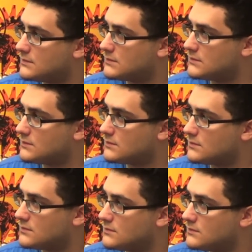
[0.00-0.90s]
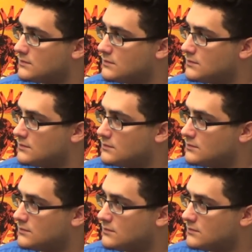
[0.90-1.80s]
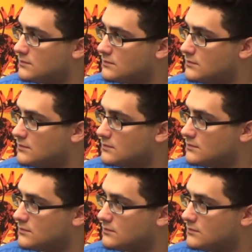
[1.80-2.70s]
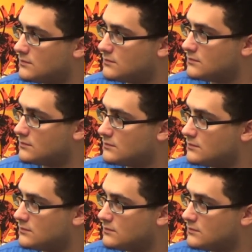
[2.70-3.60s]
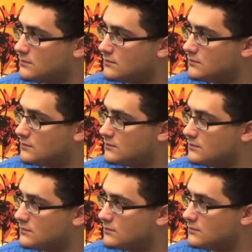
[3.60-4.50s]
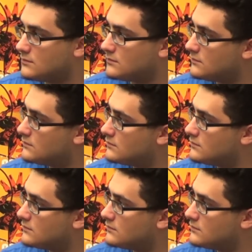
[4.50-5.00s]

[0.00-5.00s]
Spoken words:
The person shown says nothing.